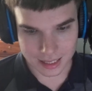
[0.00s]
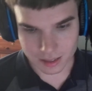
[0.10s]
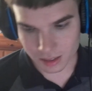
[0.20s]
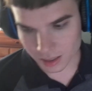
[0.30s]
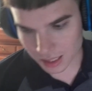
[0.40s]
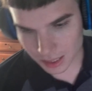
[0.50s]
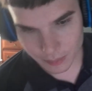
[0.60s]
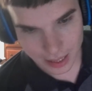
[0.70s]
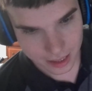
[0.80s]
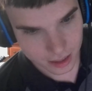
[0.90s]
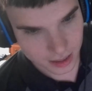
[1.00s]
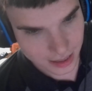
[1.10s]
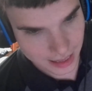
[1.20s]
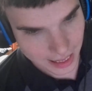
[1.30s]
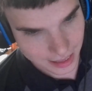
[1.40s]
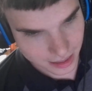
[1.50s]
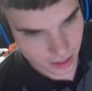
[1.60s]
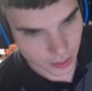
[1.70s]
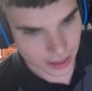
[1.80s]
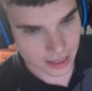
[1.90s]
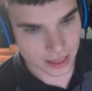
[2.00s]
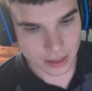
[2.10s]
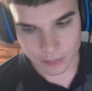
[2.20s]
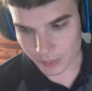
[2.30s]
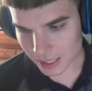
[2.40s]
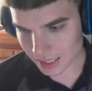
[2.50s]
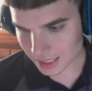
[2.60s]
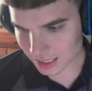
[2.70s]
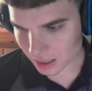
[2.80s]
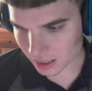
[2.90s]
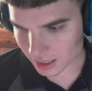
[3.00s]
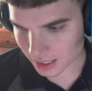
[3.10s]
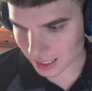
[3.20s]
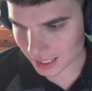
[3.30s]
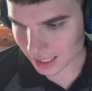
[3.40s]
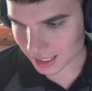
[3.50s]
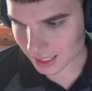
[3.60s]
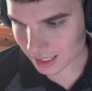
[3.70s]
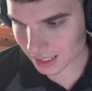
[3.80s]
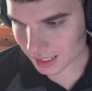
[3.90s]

I don't know how my Thursday is going because it's currently